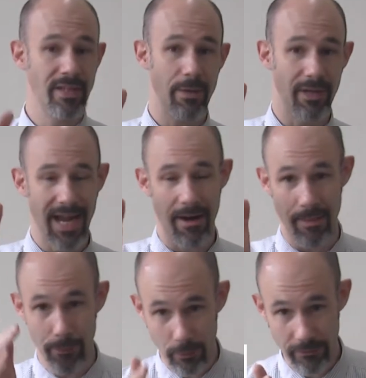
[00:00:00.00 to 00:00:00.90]
they would carry
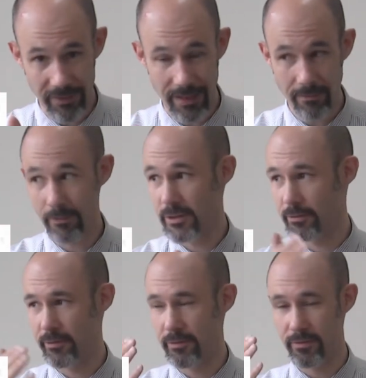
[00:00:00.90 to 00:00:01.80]
morphine, which
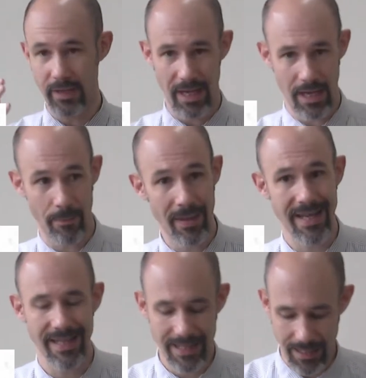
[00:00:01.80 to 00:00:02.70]
was a
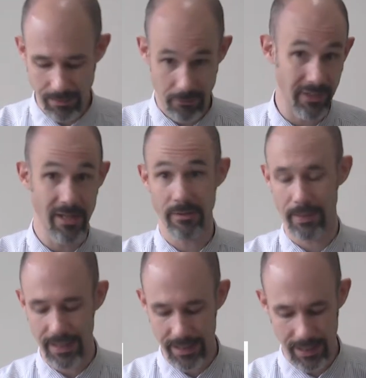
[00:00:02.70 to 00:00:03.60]
painkiller, still is a
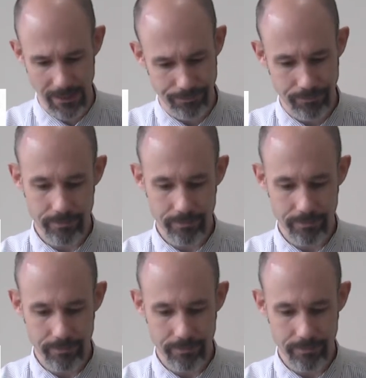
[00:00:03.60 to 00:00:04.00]
painkiller,